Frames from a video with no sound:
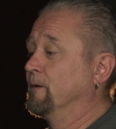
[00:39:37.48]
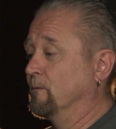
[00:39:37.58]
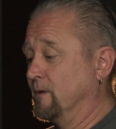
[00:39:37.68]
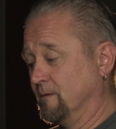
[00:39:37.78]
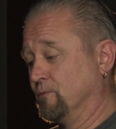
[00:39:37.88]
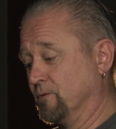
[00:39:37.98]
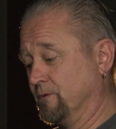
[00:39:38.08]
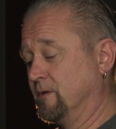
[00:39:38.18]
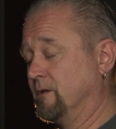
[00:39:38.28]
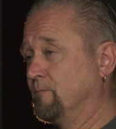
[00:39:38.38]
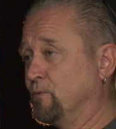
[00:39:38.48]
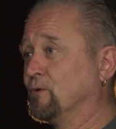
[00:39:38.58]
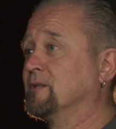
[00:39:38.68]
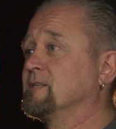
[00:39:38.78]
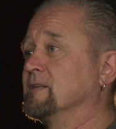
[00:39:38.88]
when you're putting the
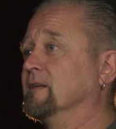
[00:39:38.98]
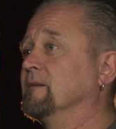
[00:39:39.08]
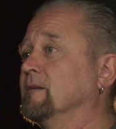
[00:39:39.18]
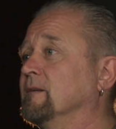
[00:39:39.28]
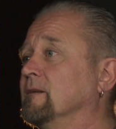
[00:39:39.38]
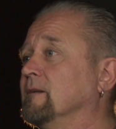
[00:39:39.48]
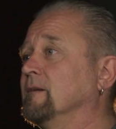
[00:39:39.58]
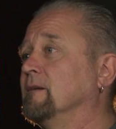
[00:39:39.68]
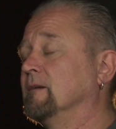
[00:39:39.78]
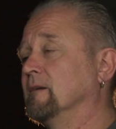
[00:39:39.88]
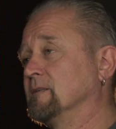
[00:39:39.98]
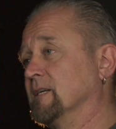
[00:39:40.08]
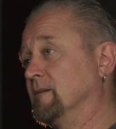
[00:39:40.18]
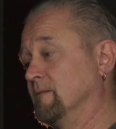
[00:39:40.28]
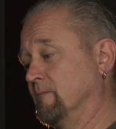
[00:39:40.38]
bolts in, he
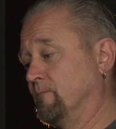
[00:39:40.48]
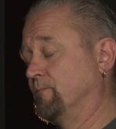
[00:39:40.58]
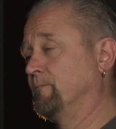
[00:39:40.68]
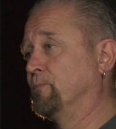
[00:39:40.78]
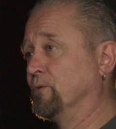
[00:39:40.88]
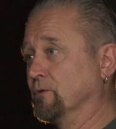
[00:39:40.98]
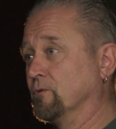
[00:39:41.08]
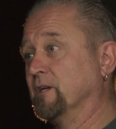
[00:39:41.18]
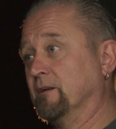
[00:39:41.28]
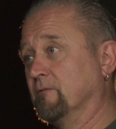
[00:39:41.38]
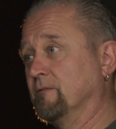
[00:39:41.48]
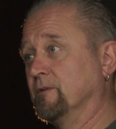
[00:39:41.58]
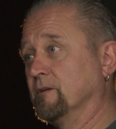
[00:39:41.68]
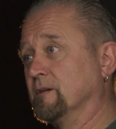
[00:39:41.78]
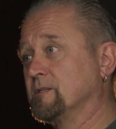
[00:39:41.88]
said, put the gun in
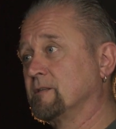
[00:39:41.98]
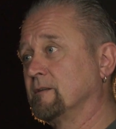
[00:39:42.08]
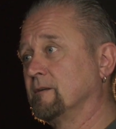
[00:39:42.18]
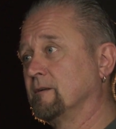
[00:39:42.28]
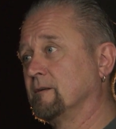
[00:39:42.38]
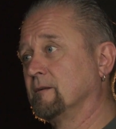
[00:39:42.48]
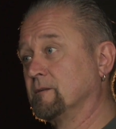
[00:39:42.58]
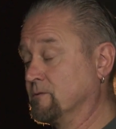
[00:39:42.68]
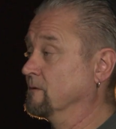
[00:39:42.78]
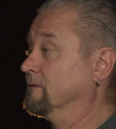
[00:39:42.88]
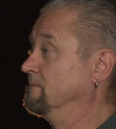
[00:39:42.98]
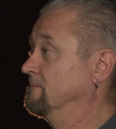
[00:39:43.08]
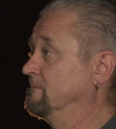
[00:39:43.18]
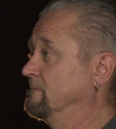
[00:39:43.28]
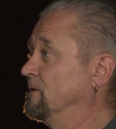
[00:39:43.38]
reverse, so
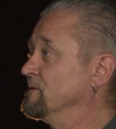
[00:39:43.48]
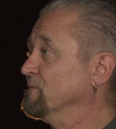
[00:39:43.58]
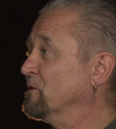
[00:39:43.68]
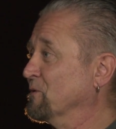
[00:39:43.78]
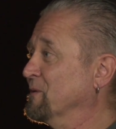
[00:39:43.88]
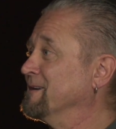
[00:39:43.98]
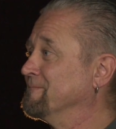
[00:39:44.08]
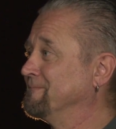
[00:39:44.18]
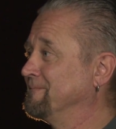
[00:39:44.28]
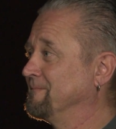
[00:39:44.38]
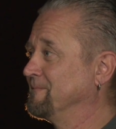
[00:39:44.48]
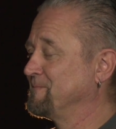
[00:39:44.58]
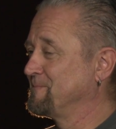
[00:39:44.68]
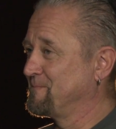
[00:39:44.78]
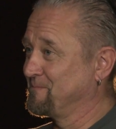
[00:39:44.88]
obviously won't go in.
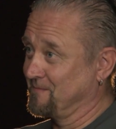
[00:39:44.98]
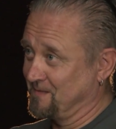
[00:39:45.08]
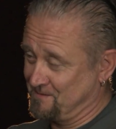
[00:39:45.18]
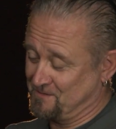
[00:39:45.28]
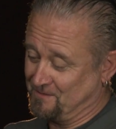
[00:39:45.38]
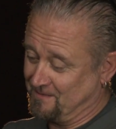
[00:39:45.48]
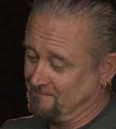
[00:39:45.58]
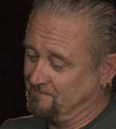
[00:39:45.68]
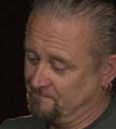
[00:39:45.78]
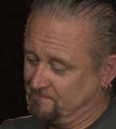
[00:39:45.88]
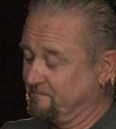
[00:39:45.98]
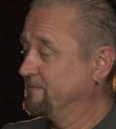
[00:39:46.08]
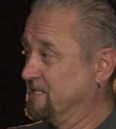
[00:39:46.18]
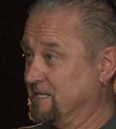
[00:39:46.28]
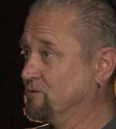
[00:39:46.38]
So
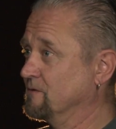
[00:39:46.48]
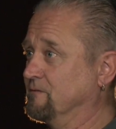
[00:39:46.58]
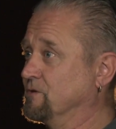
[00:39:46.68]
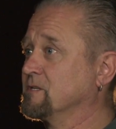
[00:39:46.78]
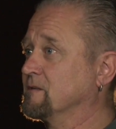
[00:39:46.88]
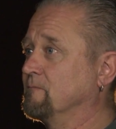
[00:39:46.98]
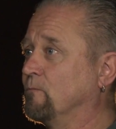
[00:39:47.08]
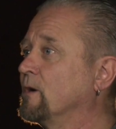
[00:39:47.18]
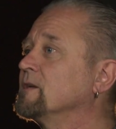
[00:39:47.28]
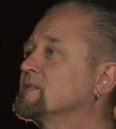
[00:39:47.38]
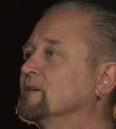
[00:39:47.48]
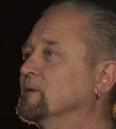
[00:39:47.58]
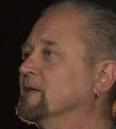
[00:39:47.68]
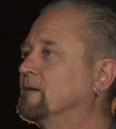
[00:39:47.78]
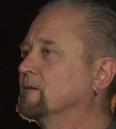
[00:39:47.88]
it's just one or two,
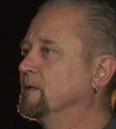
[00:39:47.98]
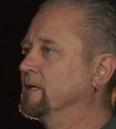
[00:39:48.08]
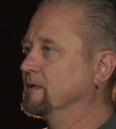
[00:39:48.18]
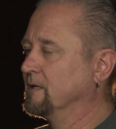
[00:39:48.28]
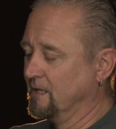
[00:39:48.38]
you know what I